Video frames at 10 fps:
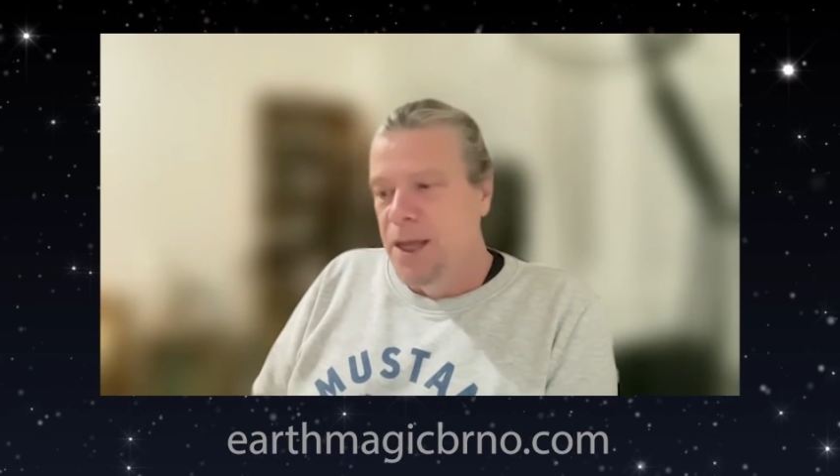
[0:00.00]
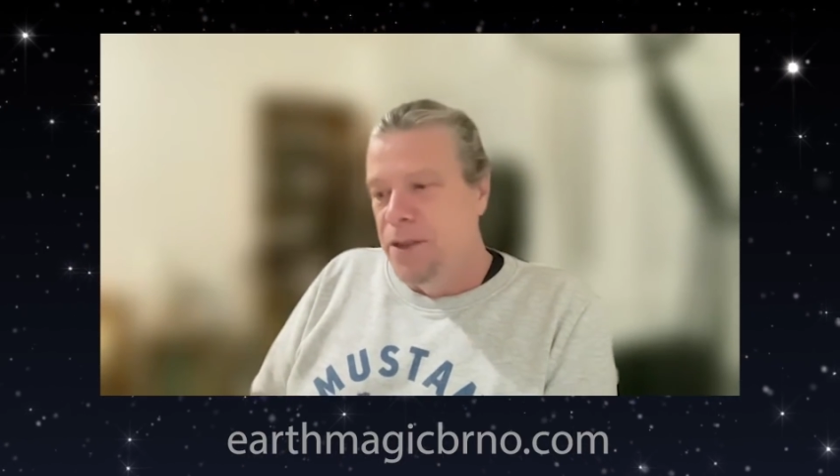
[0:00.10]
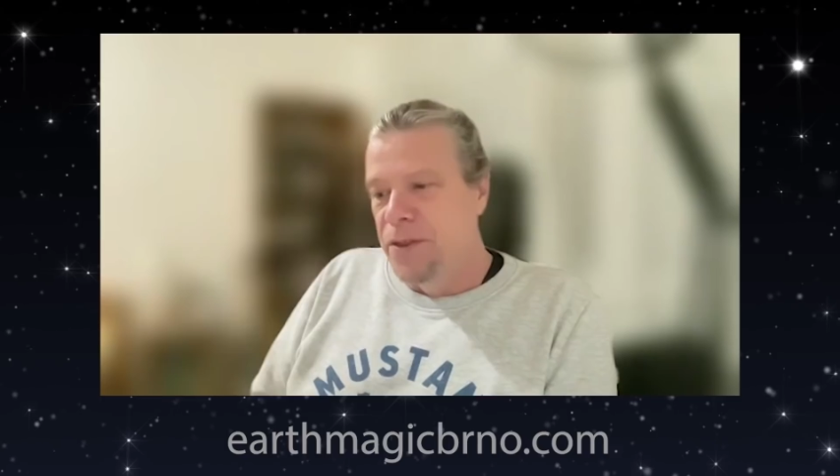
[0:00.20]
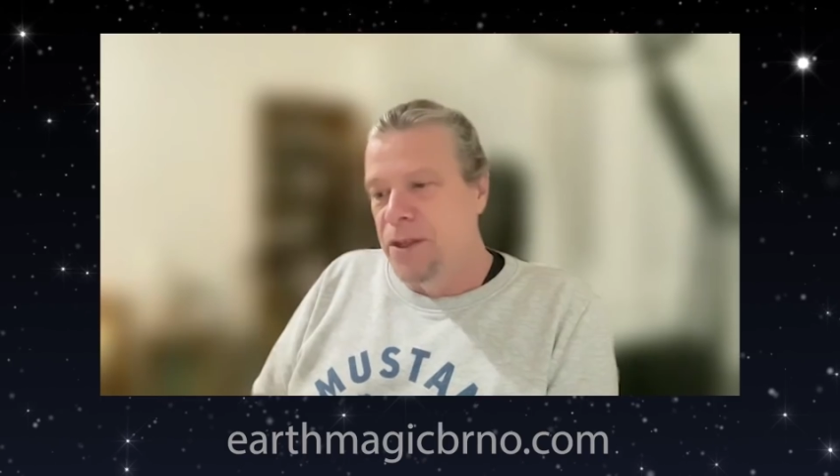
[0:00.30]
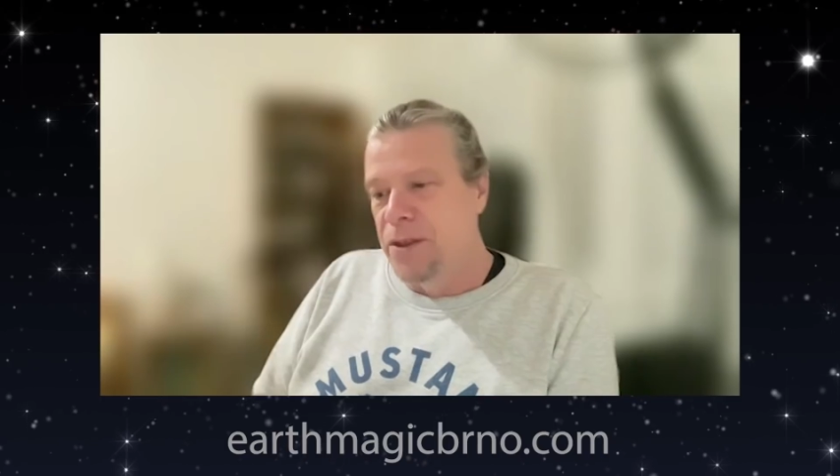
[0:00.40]

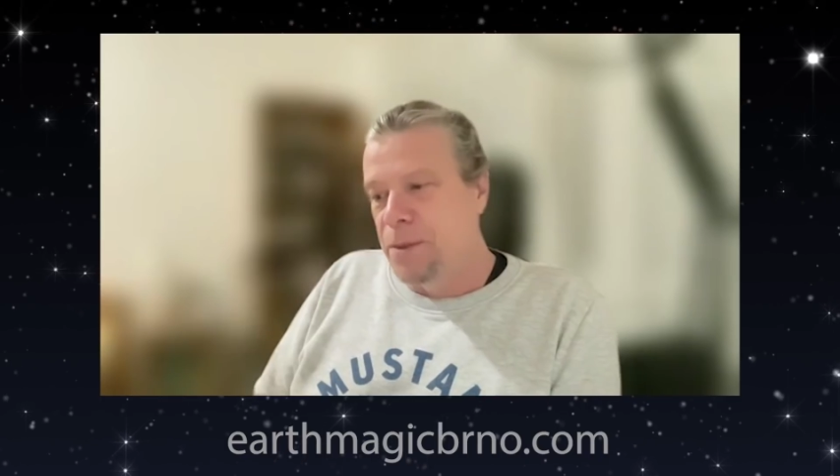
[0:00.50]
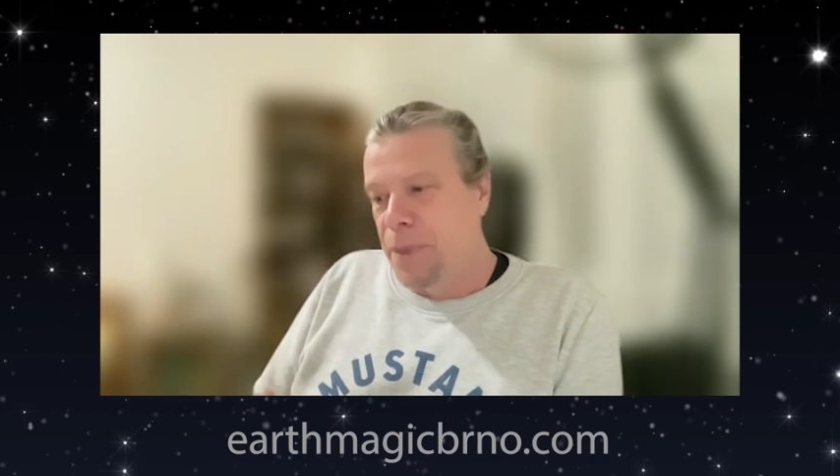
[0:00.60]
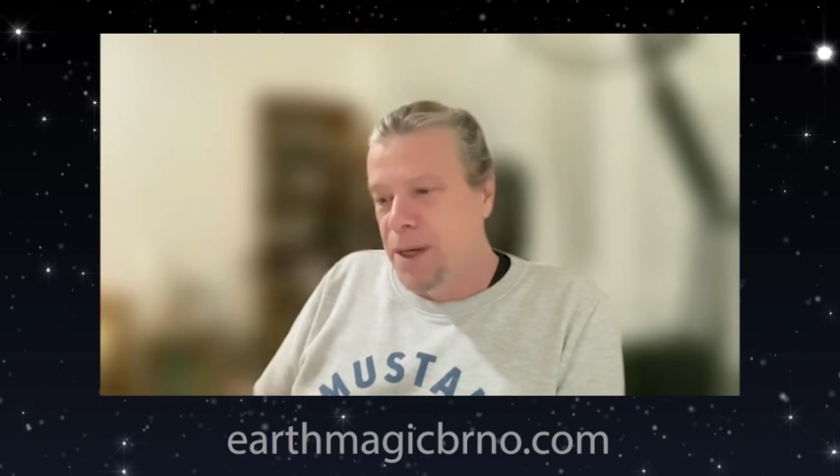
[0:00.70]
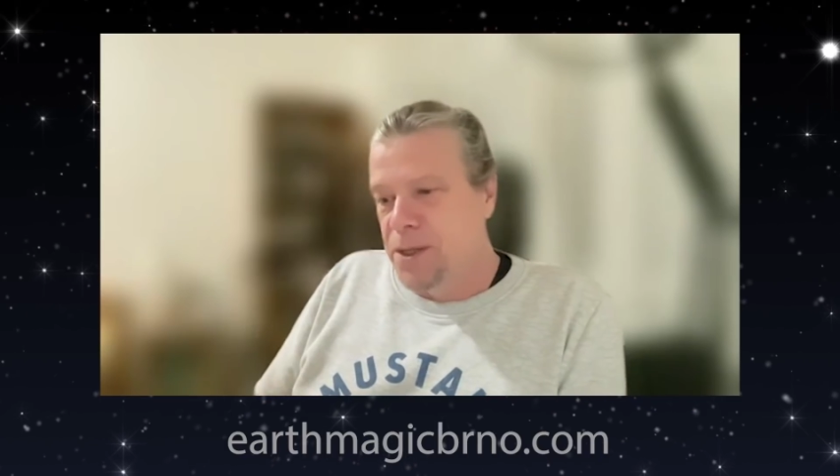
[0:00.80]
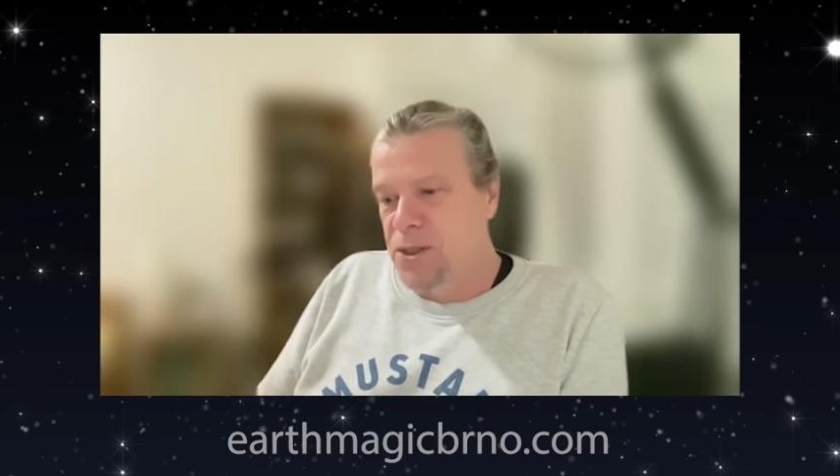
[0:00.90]
The
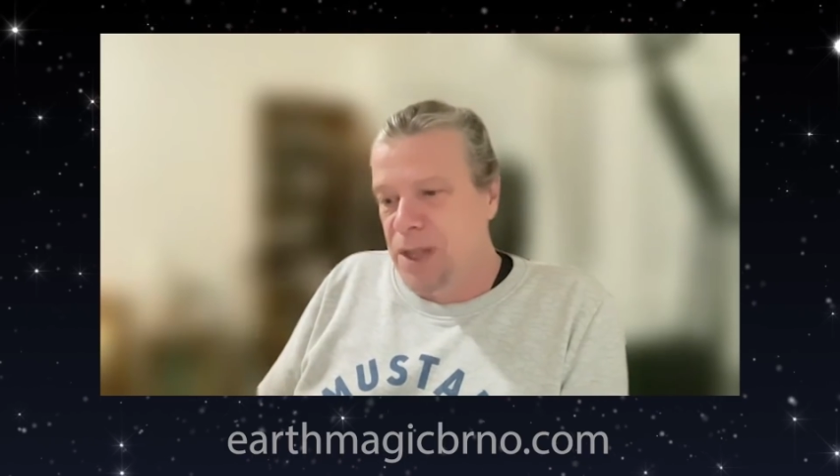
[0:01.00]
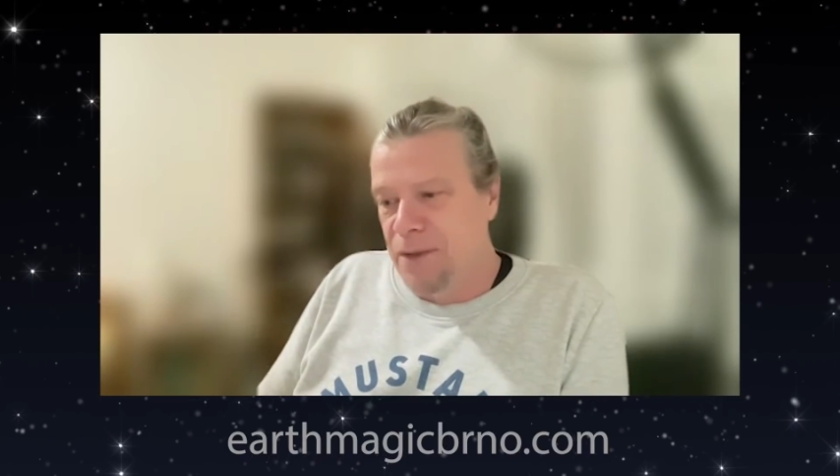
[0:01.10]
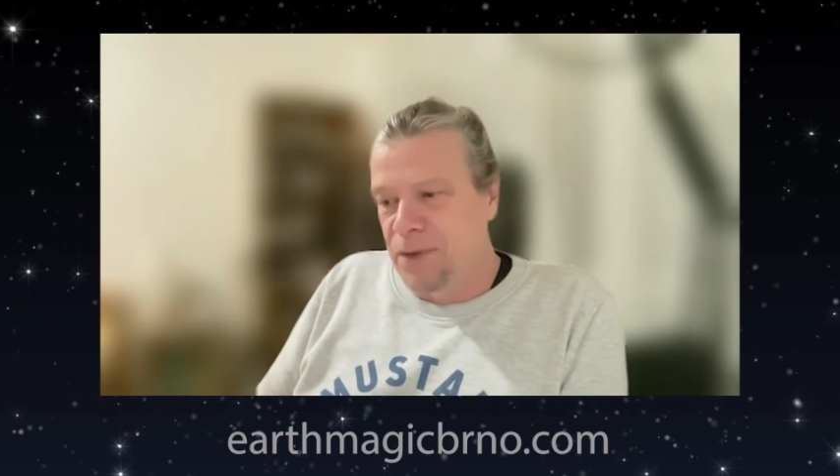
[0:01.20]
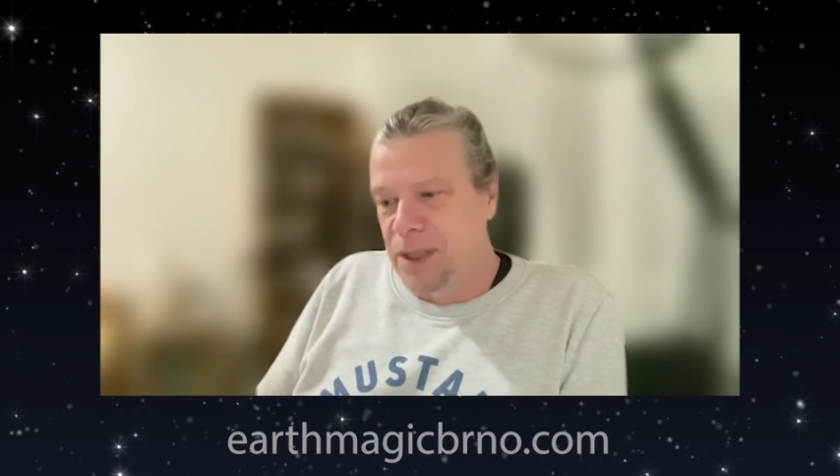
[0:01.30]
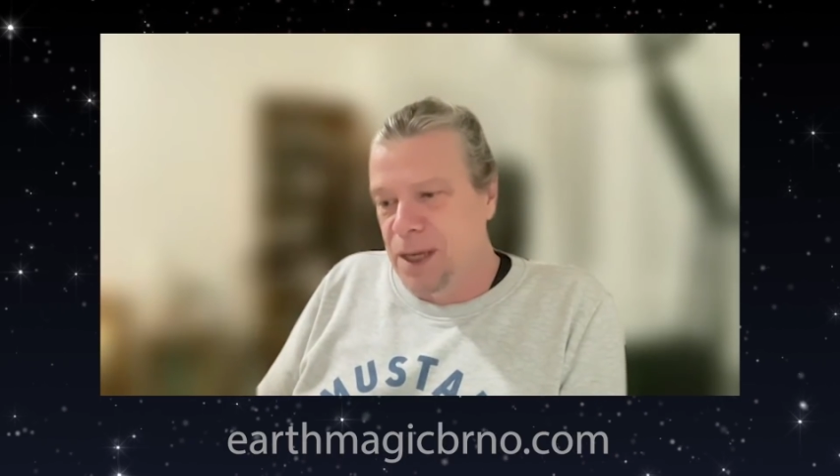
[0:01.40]
person
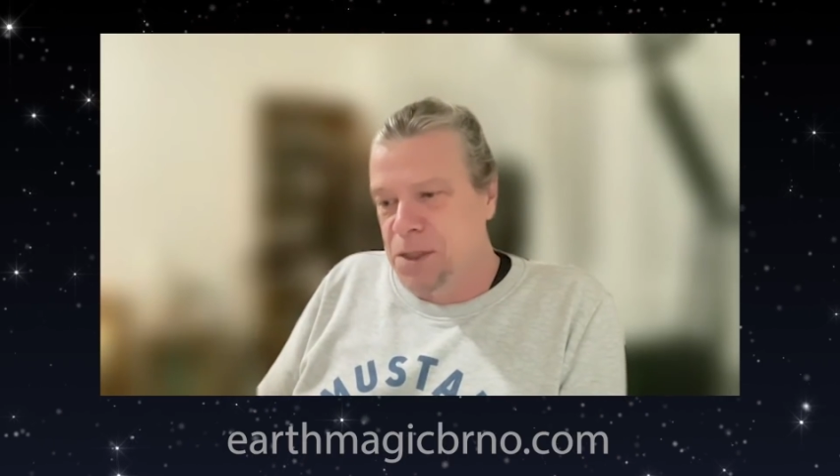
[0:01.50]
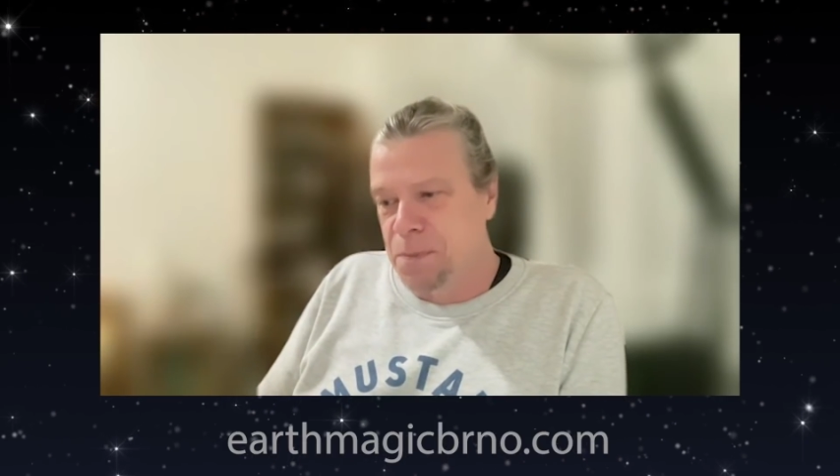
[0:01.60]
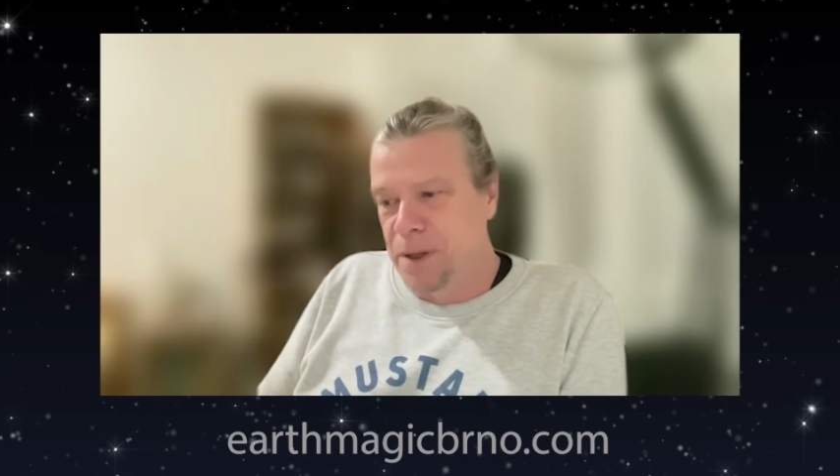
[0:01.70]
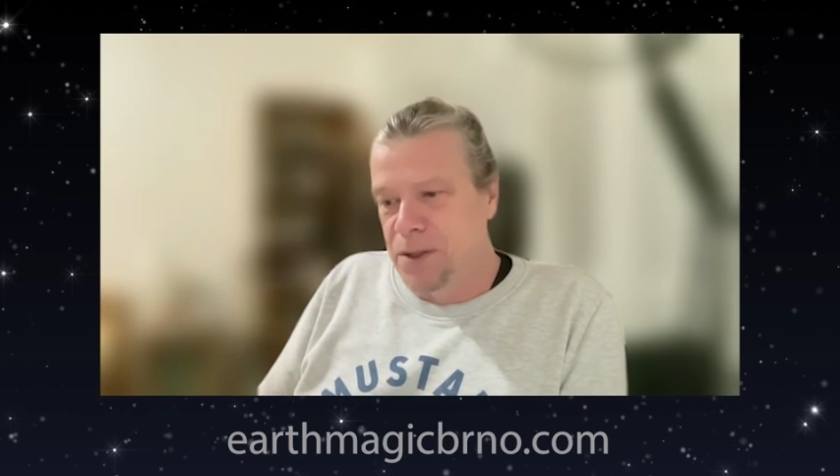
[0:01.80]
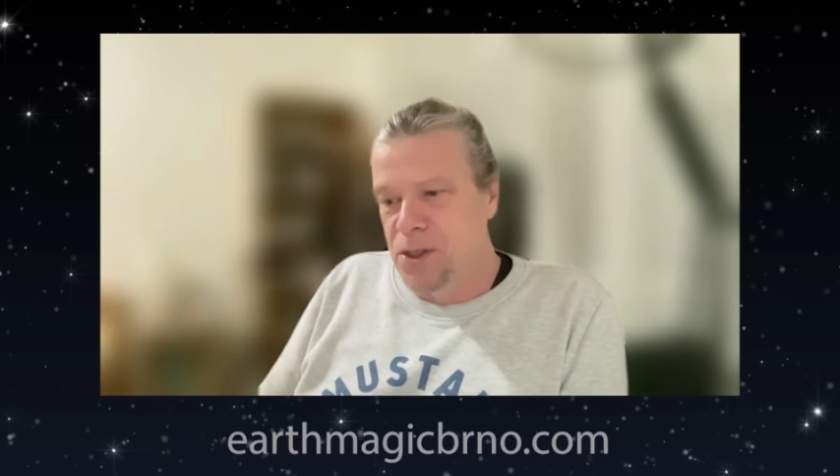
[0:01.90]
having the
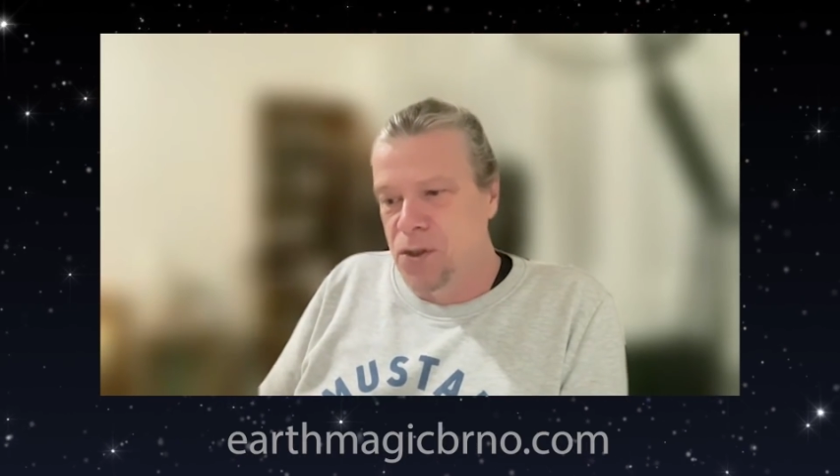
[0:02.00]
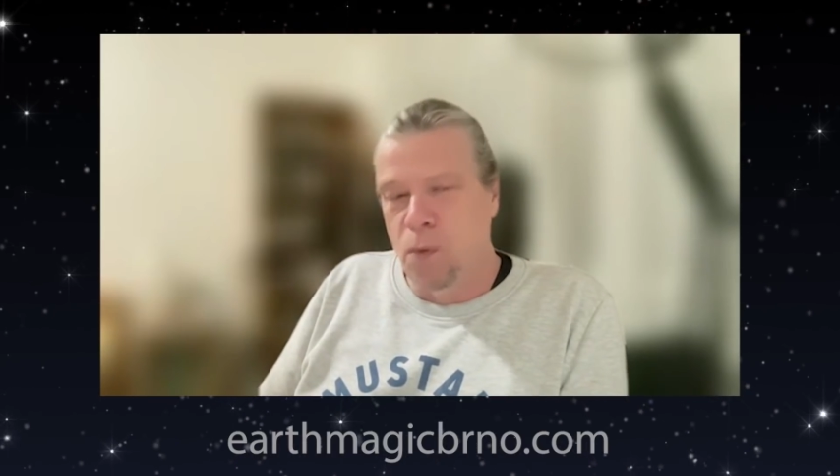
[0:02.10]
experience is